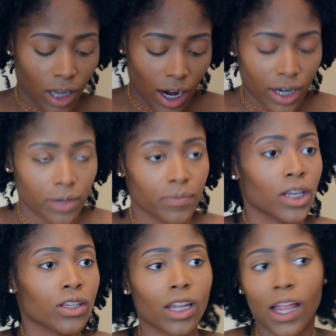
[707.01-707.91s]
Alright,
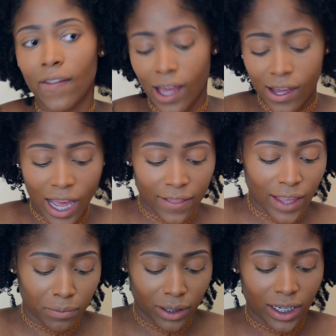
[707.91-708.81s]
so now that I got
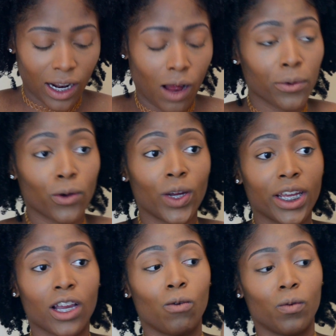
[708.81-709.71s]
that blended out, I'm gonna go
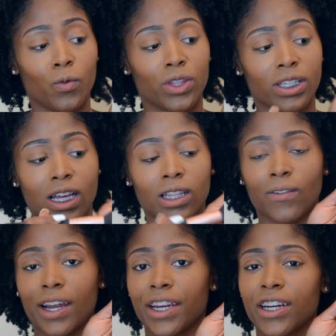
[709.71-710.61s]
ahead and go in with this color
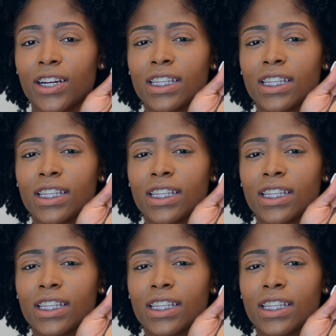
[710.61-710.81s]
right here.